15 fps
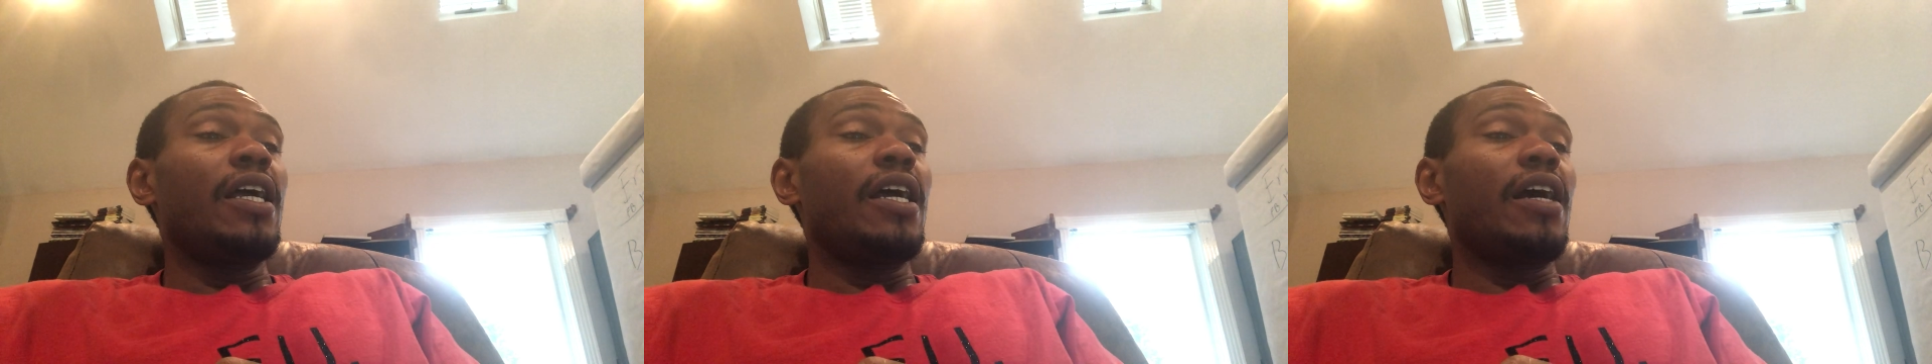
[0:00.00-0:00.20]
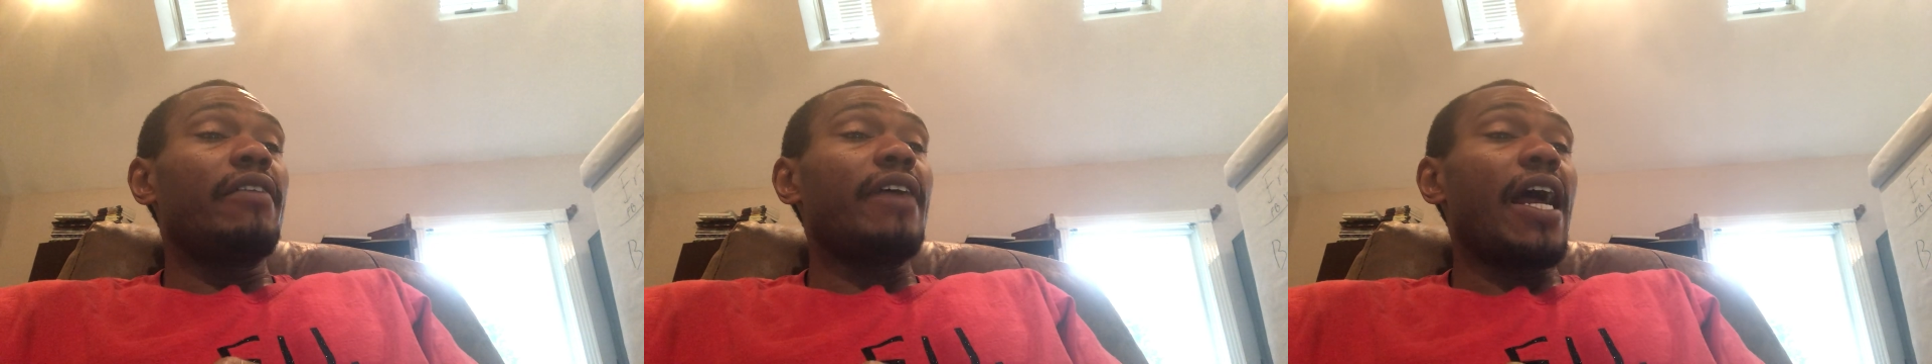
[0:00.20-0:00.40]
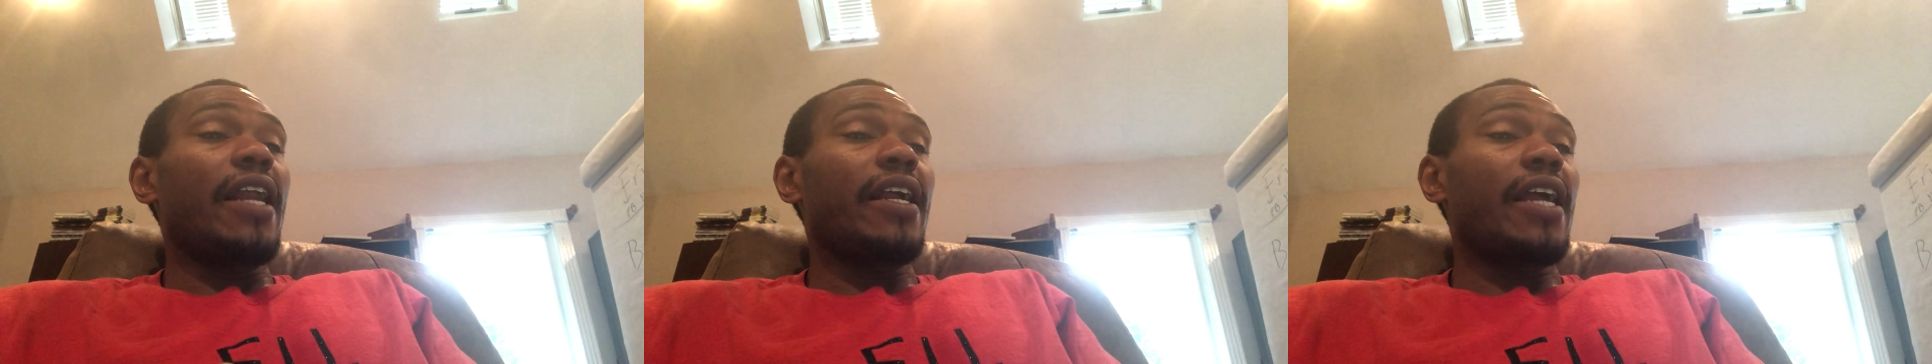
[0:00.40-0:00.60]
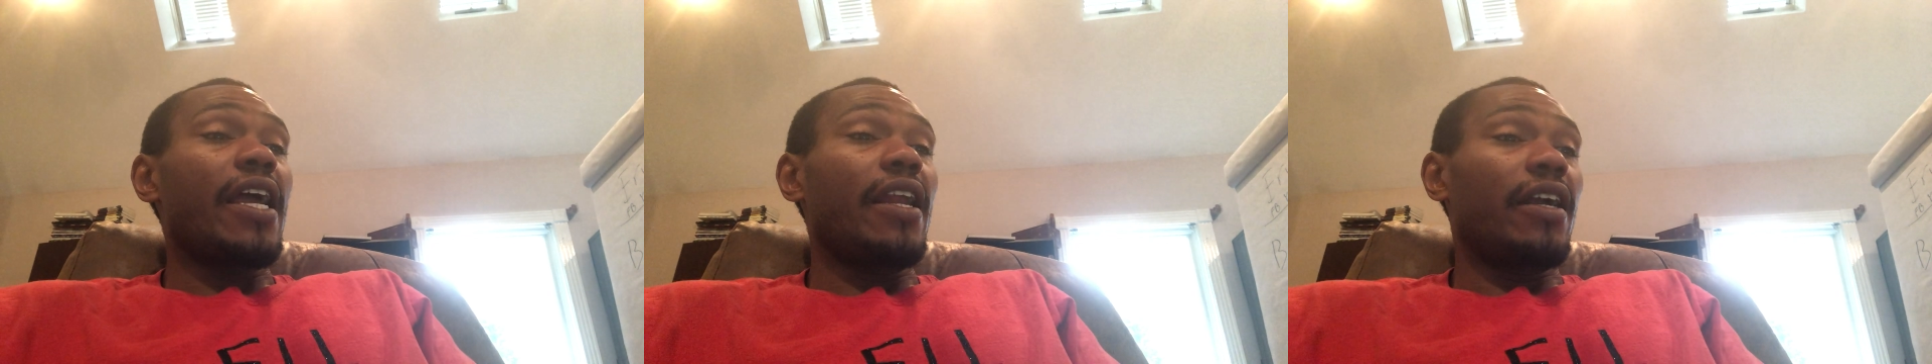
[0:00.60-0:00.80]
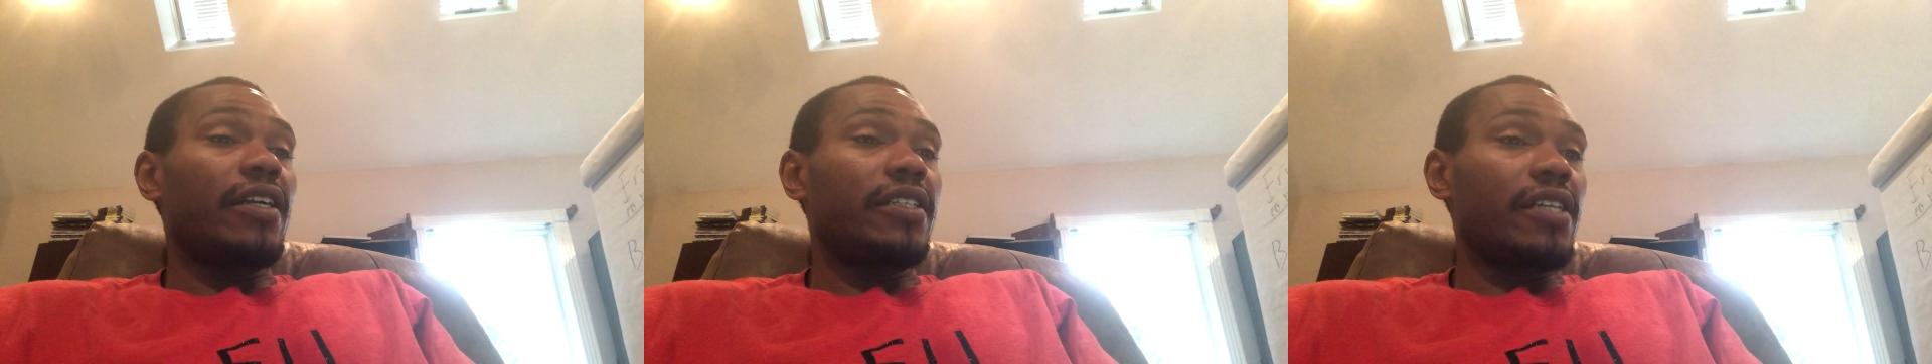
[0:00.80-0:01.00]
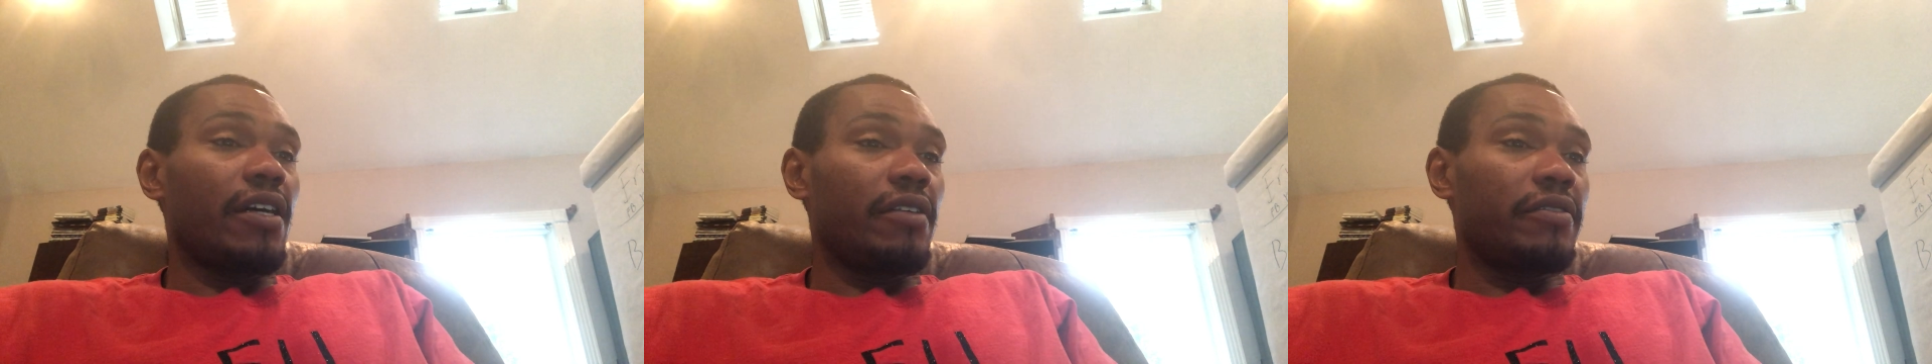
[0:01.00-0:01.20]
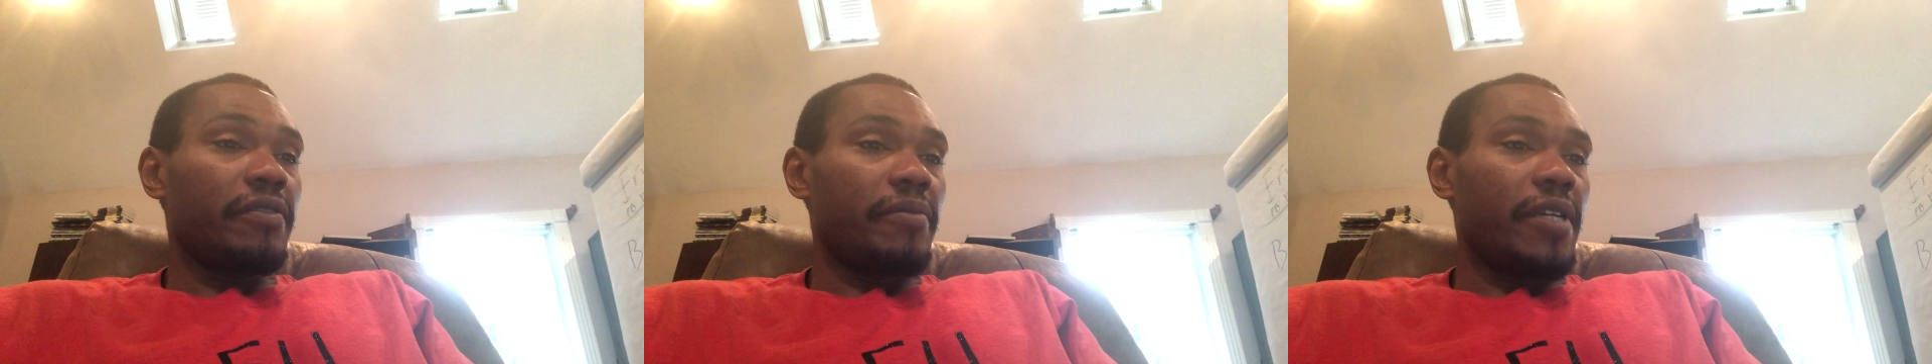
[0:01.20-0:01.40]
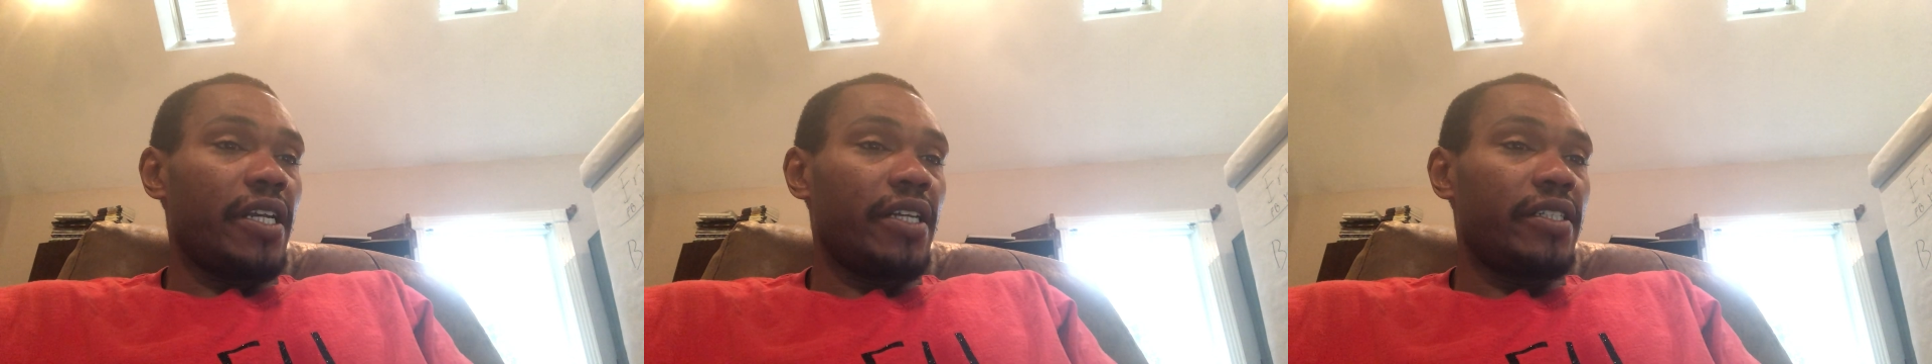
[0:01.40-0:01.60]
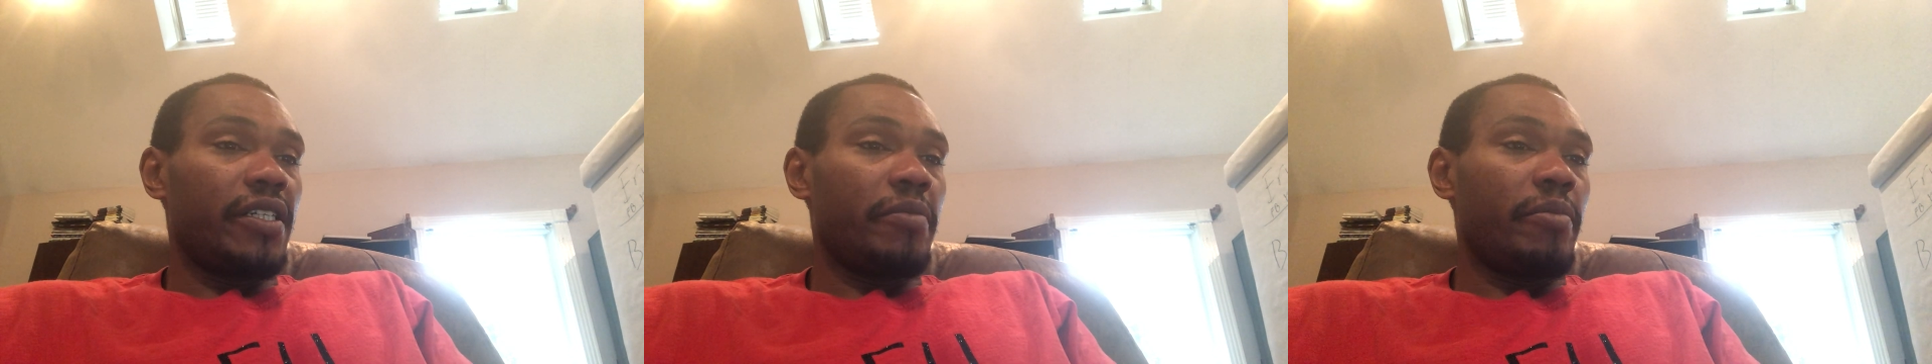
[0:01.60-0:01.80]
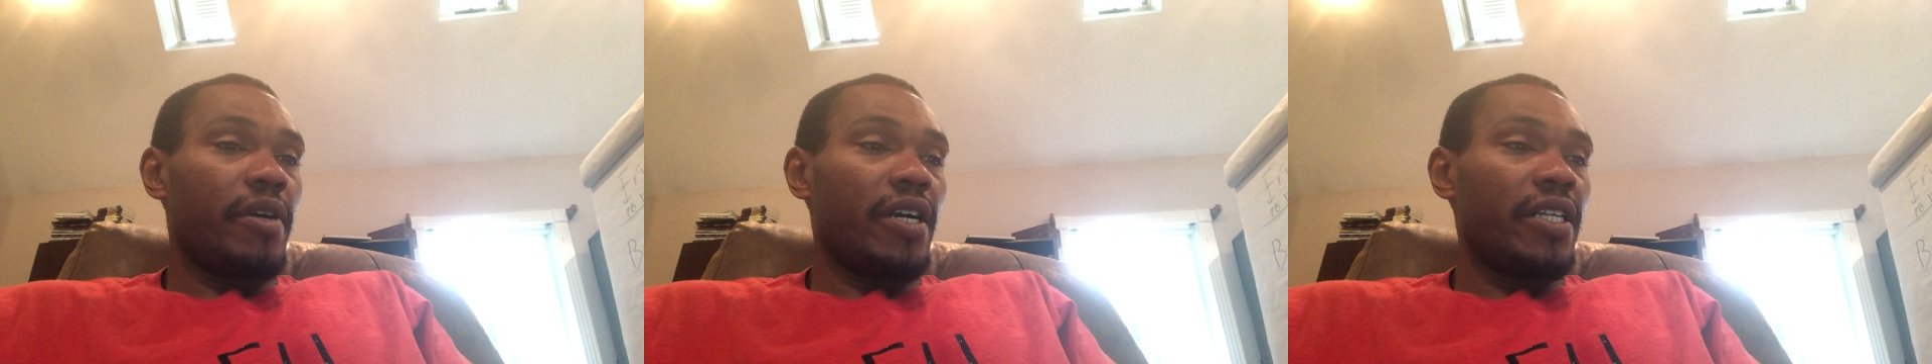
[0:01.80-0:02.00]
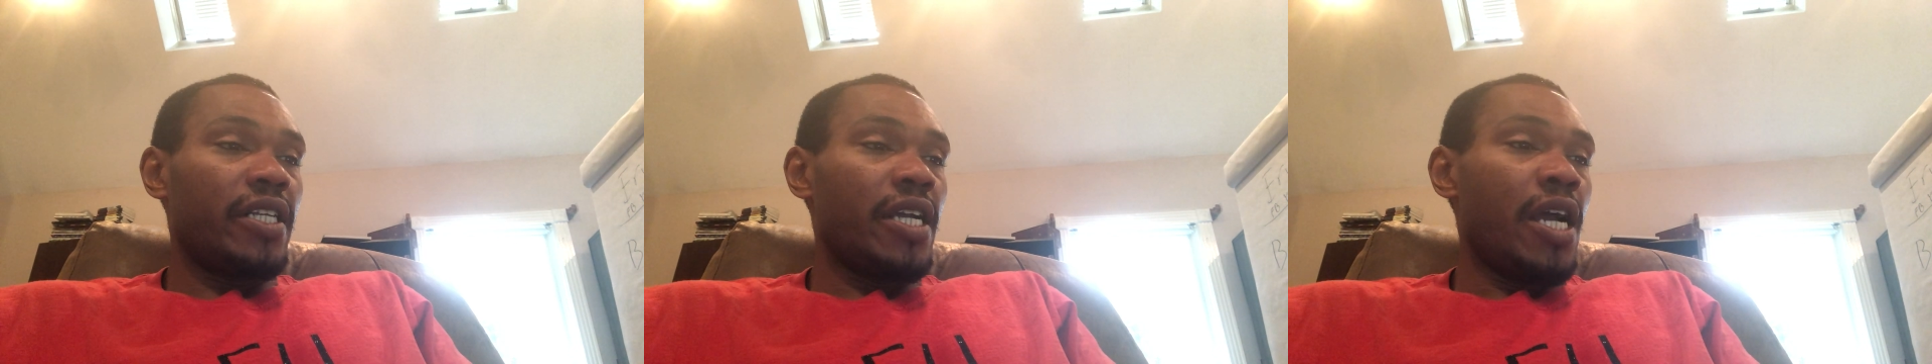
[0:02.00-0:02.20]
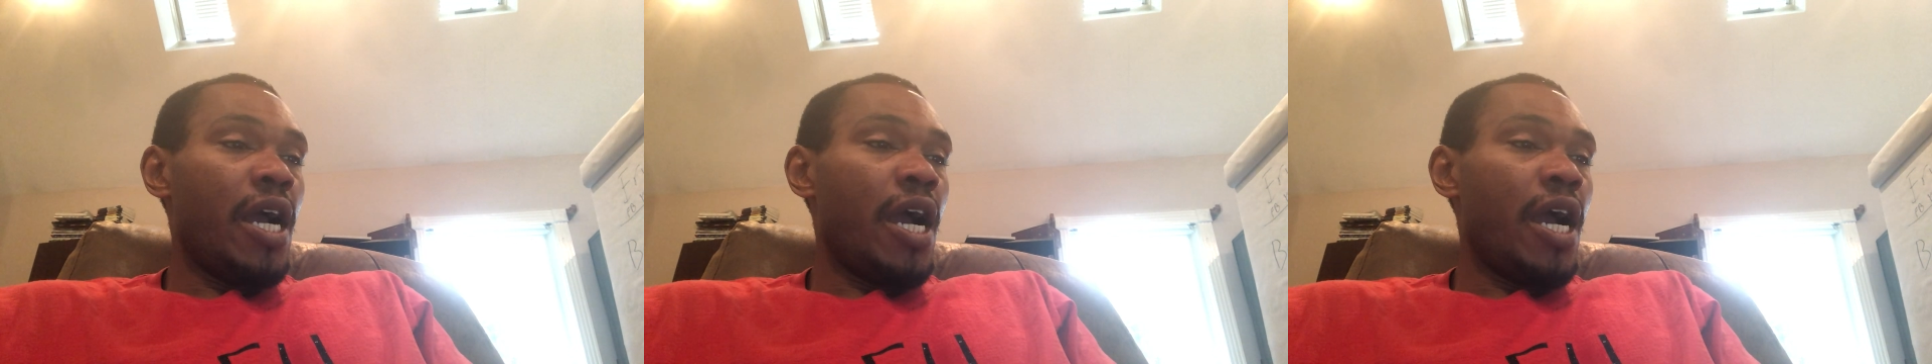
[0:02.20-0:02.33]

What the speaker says: eradicate ourselves from the history books.